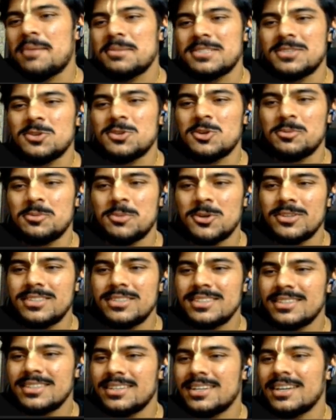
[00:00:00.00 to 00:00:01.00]
Type is
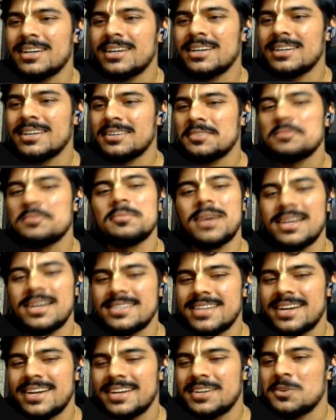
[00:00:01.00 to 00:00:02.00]
NodePort.
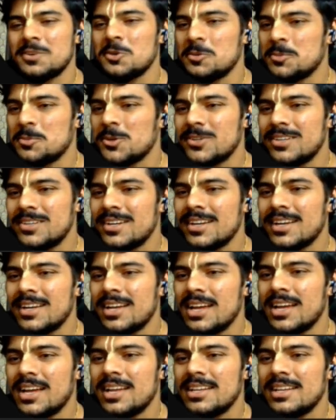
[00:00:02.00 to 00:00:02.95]
I cited NodePort.